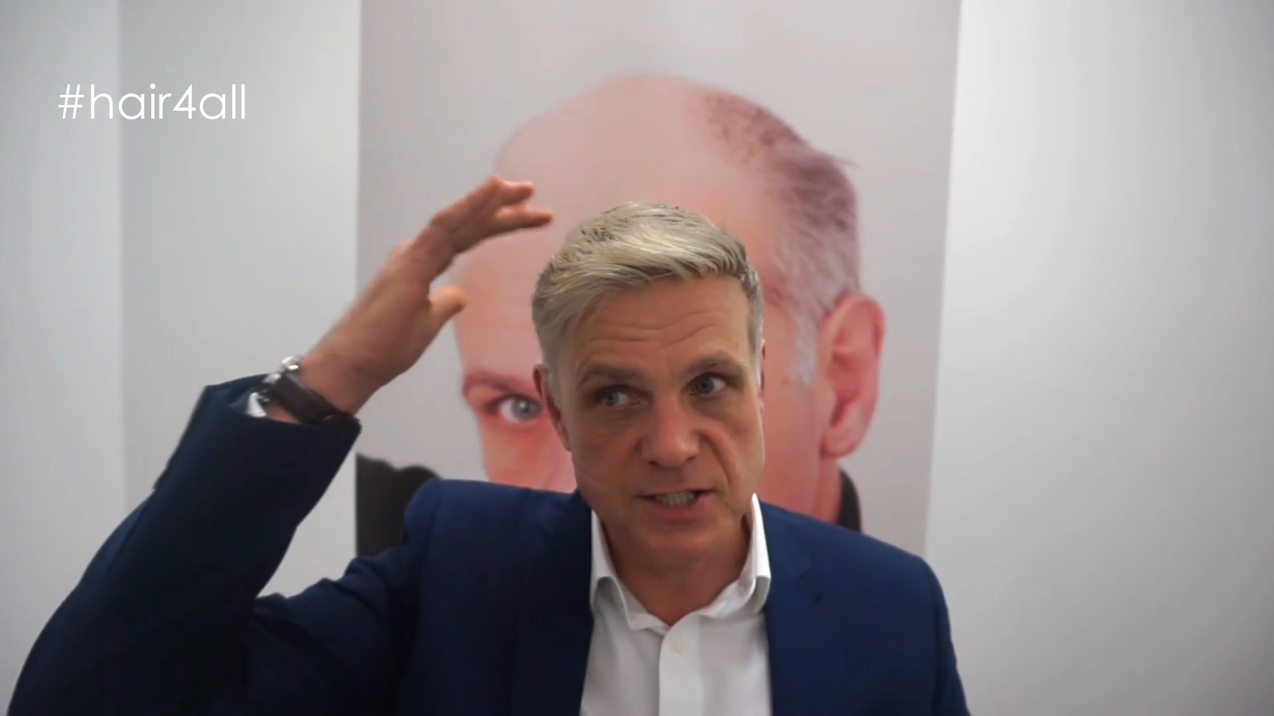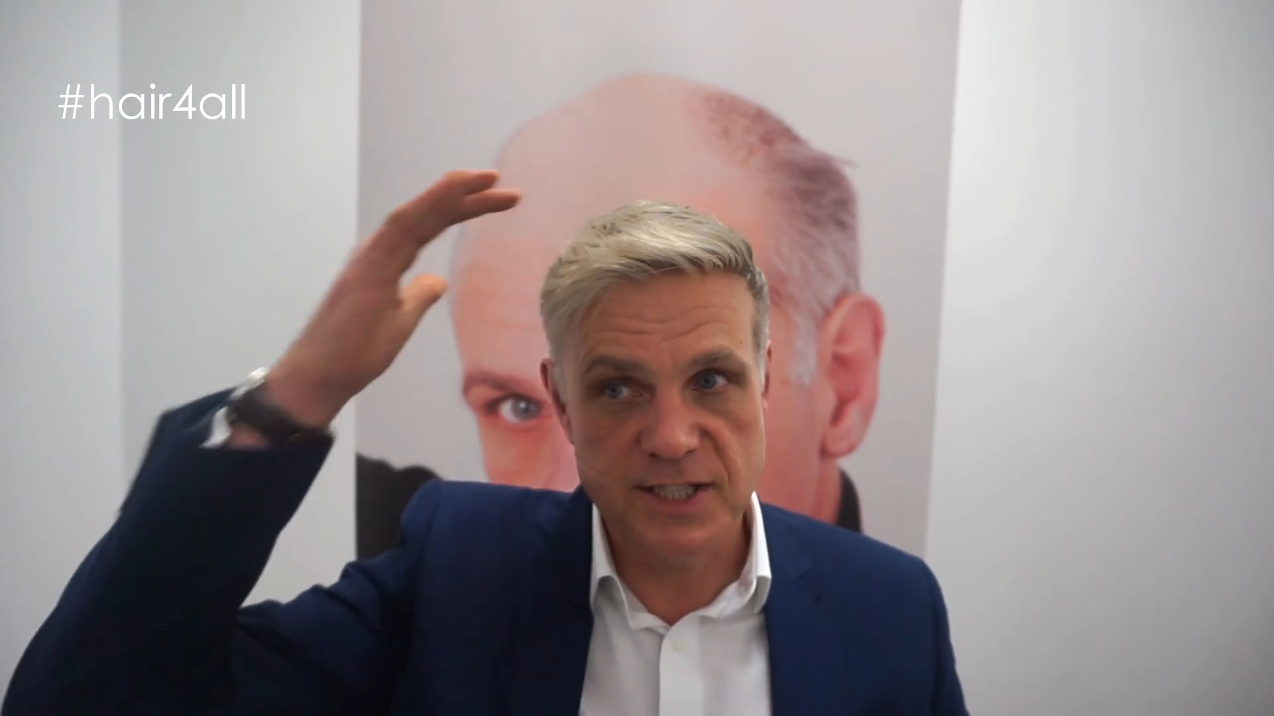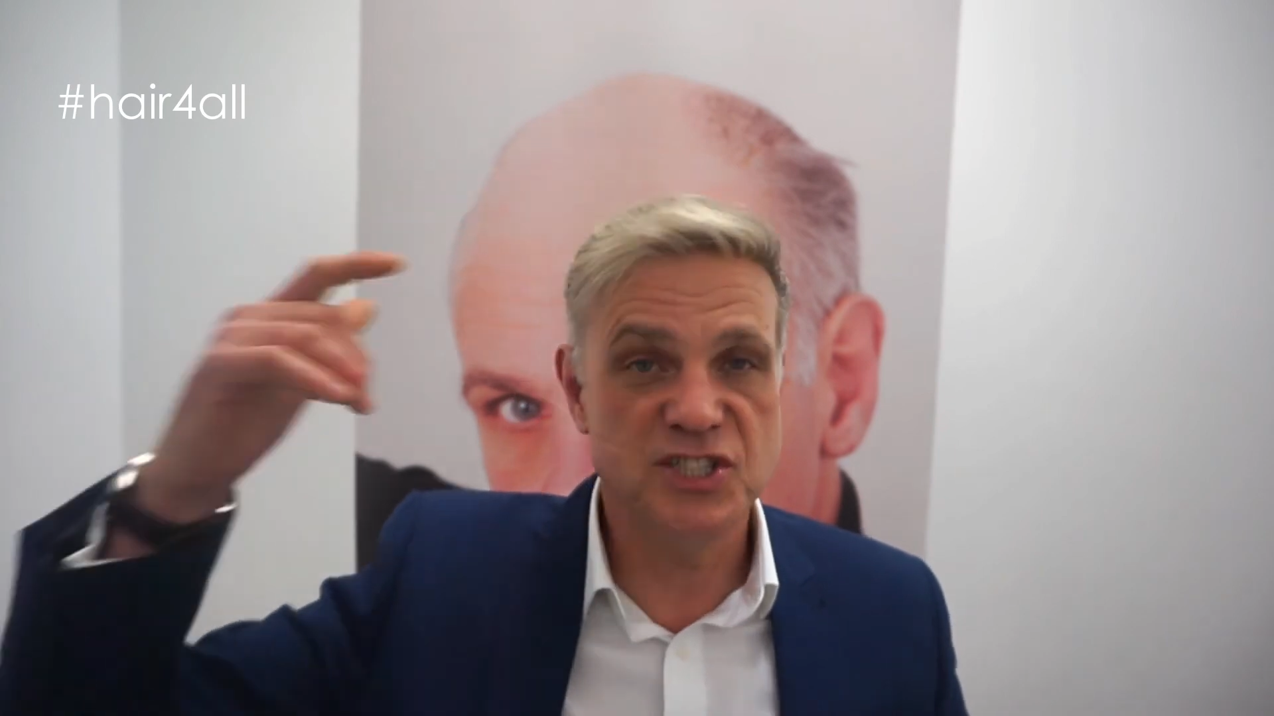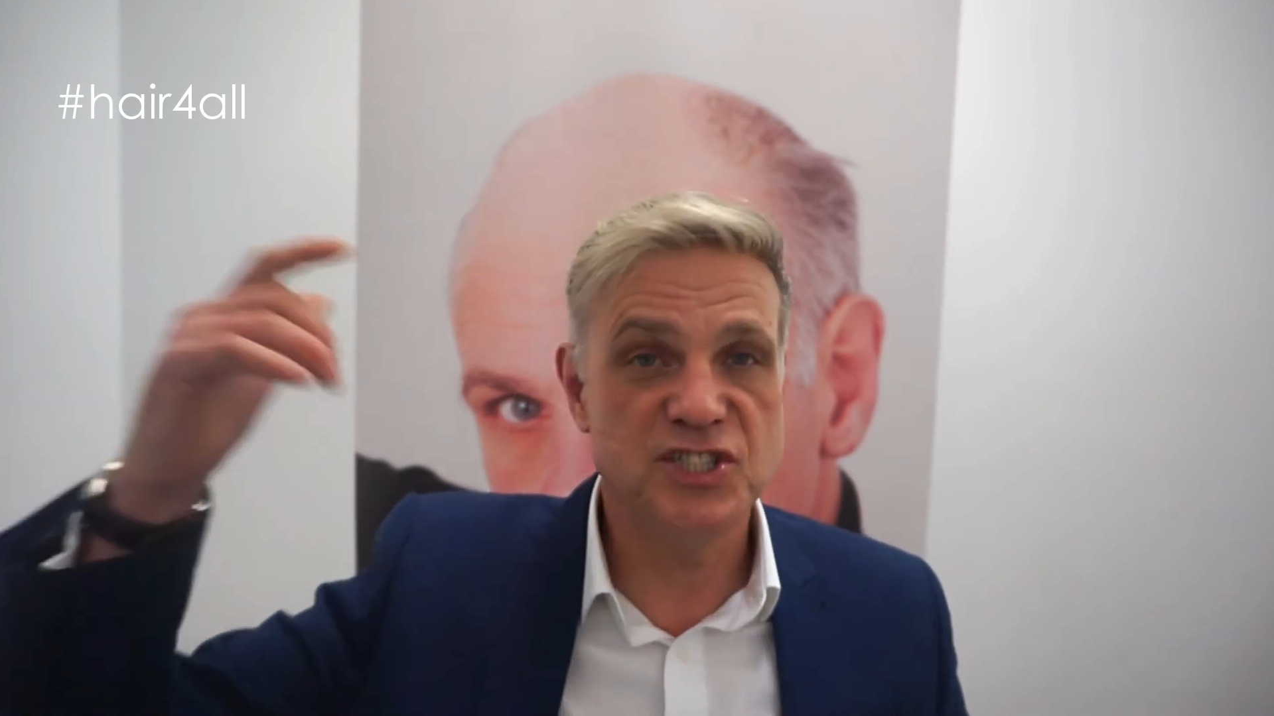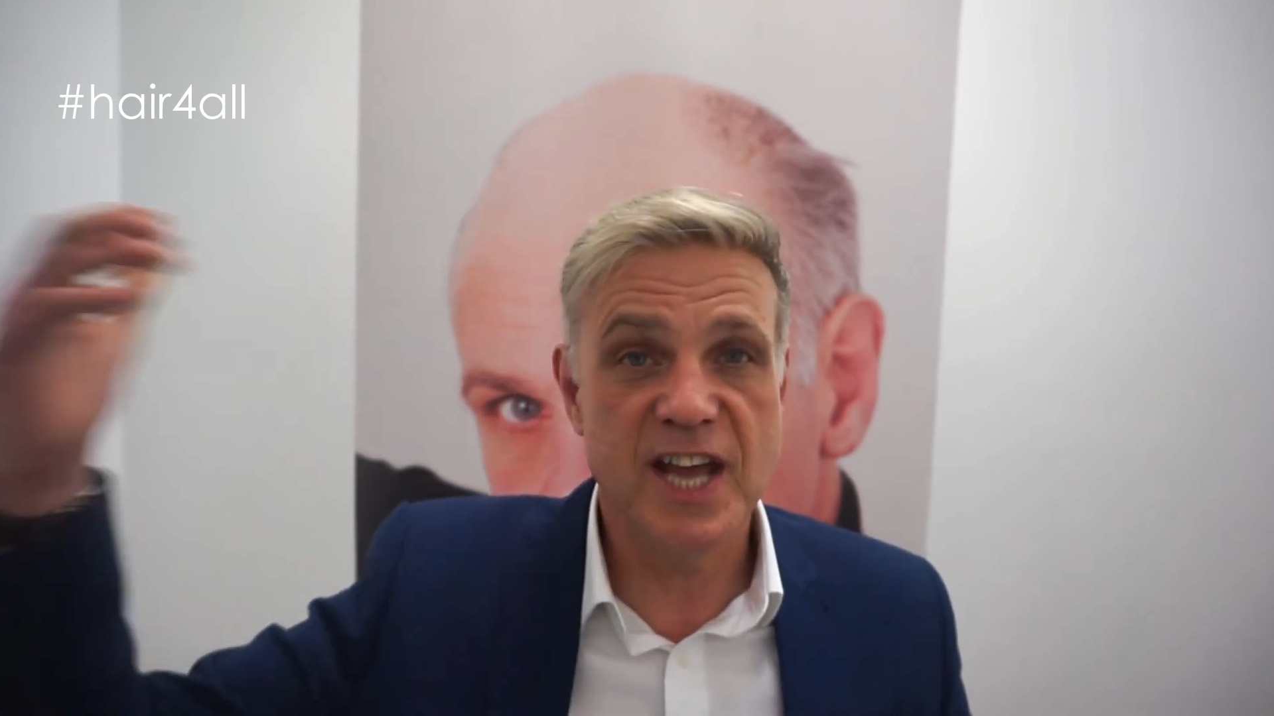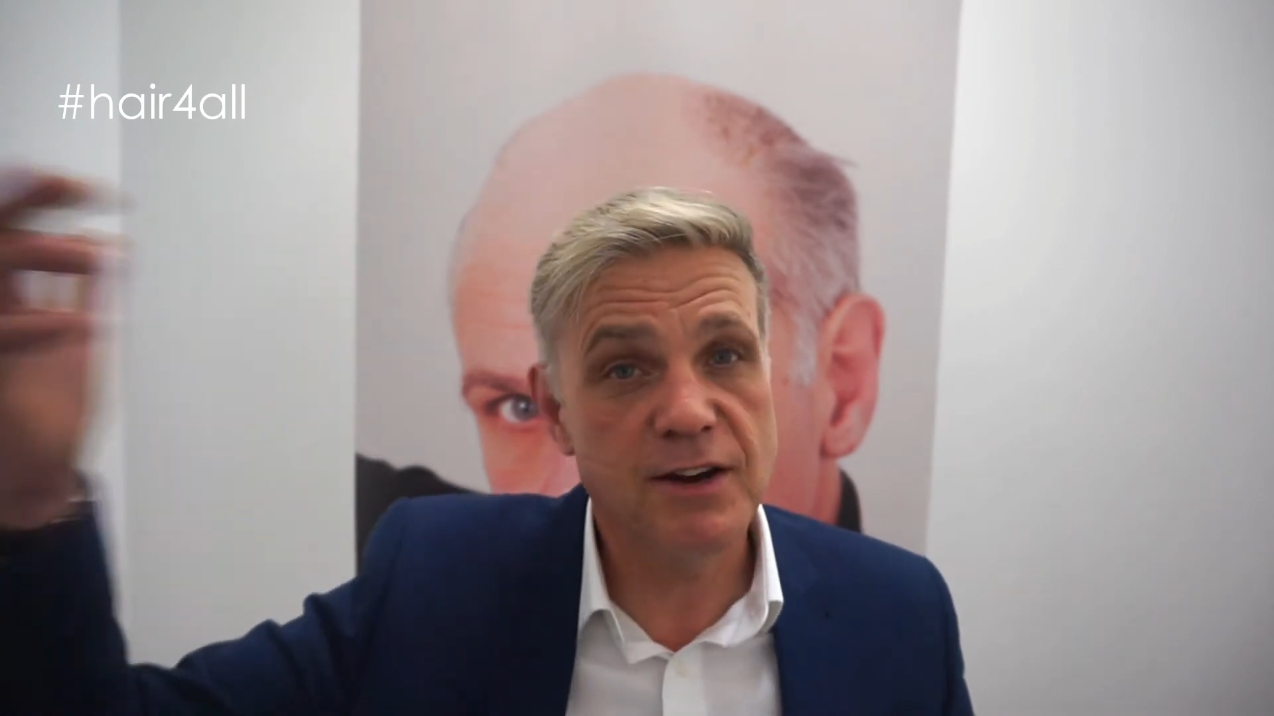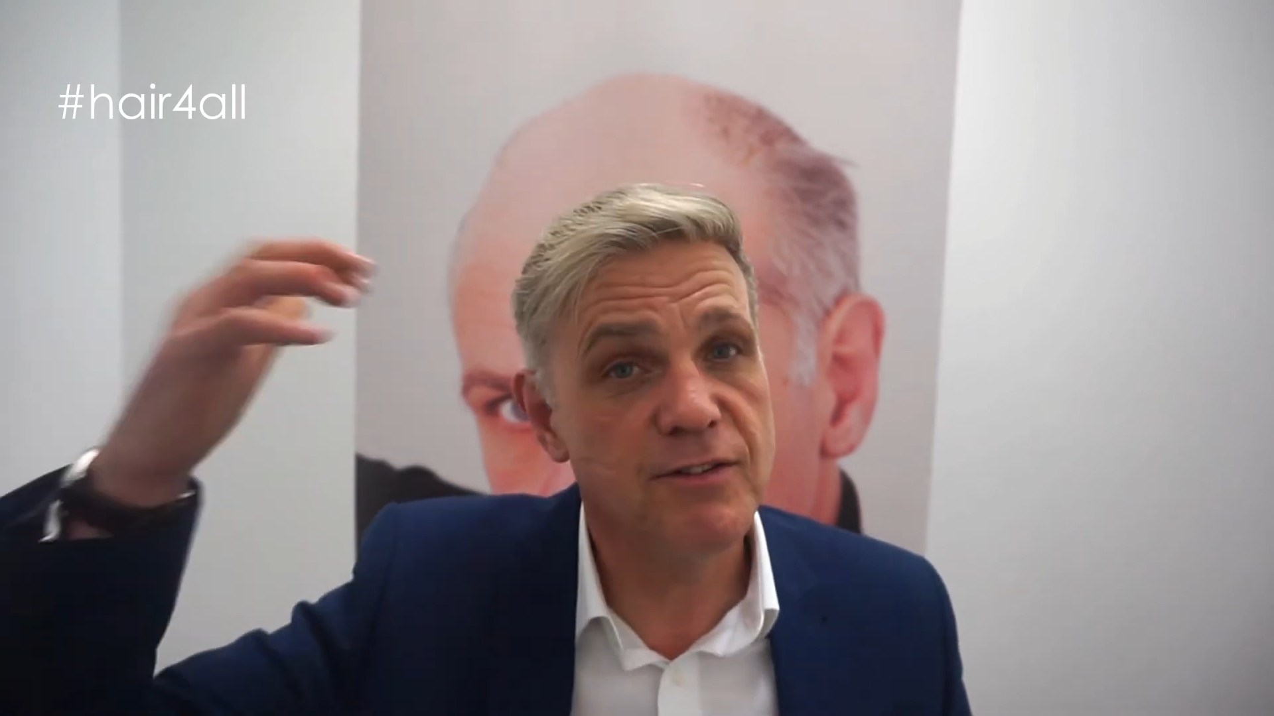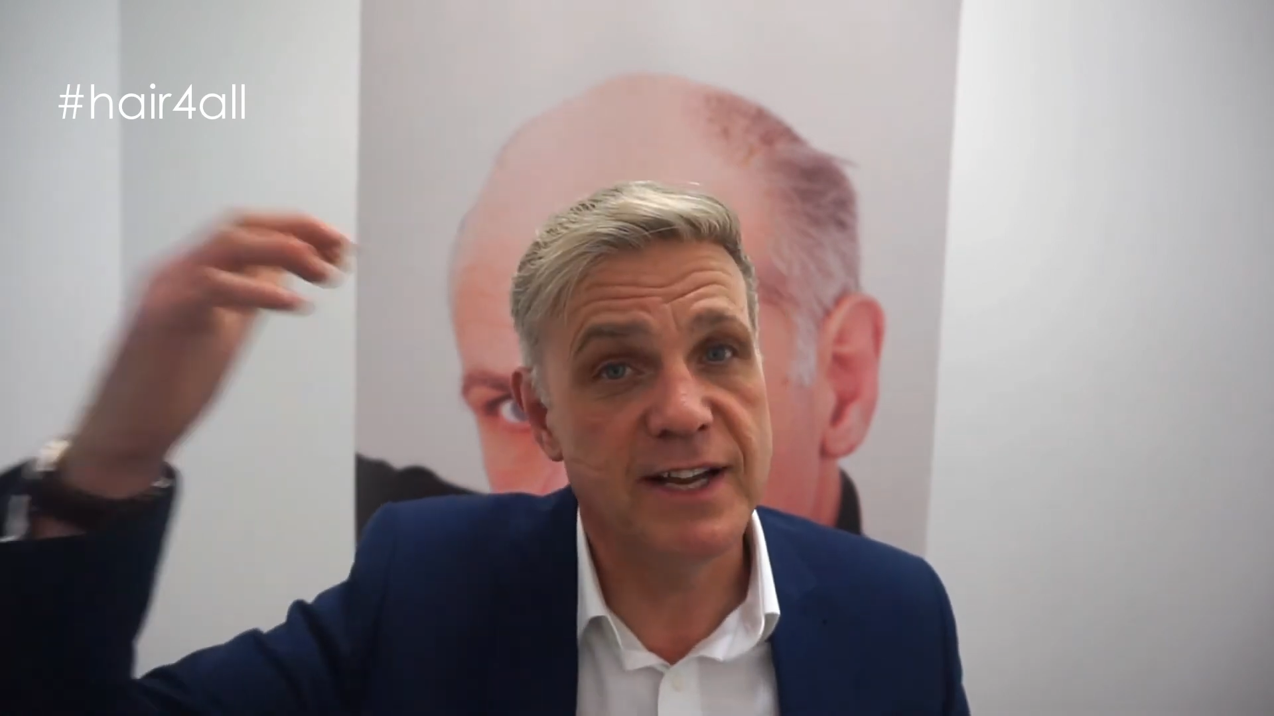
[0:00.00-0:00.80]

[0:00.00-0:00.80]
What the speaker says: and generally